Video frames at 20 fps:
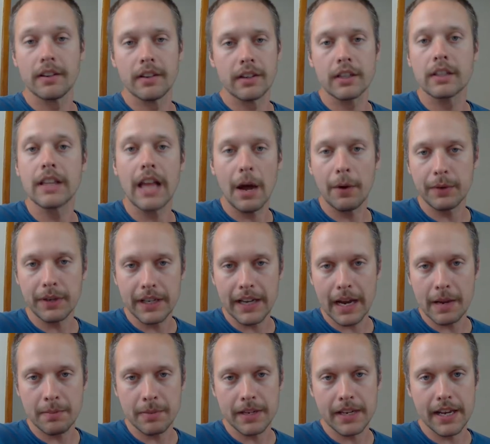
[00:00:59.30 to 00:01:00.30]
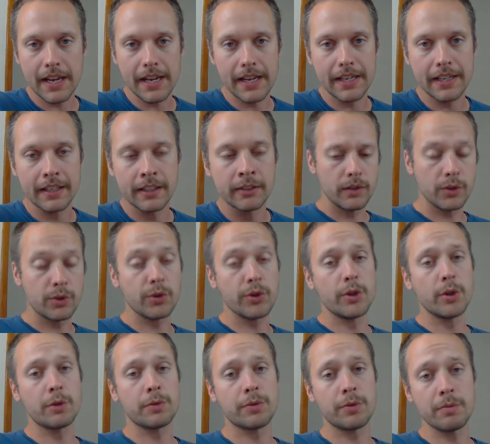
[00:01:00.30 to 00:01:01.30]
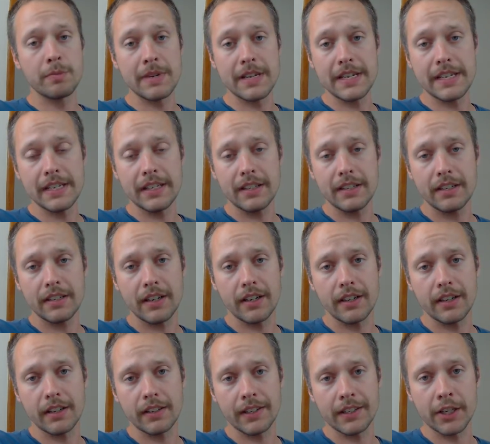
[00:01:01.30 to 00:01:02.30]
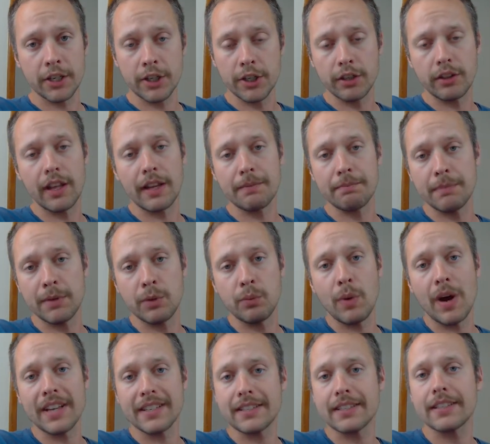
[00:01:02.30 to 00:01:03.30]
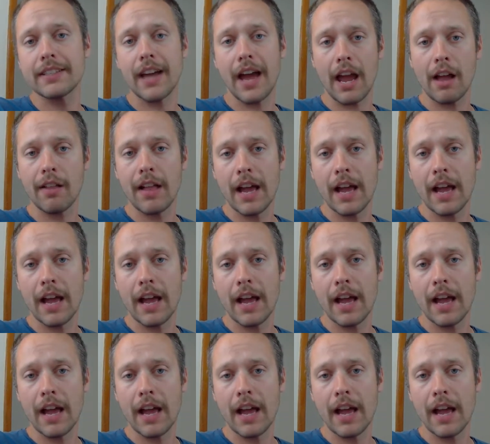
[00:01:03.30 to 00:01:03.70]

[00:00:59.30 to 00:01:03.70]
cloudy IPA. So, for me, like a good like Midwest style